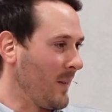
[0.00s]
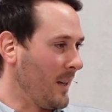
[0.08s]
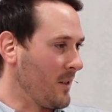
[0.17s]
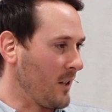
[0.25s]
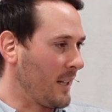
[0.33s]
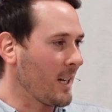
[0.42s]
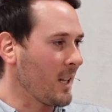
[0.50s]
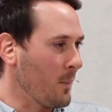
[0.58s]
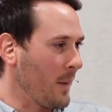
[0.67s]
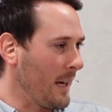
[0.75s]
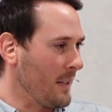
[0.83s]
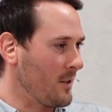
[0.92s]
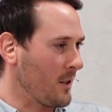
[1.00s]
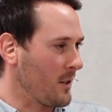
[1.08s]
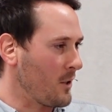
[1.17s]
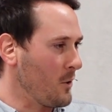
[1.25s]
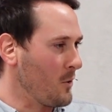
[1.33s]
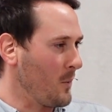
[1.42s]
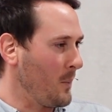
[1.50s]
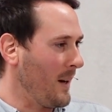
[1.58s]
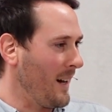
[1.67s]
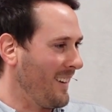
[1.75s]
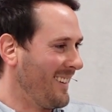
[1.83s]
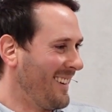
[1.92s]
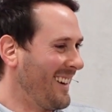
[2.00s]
is a killer means, excuse the pun,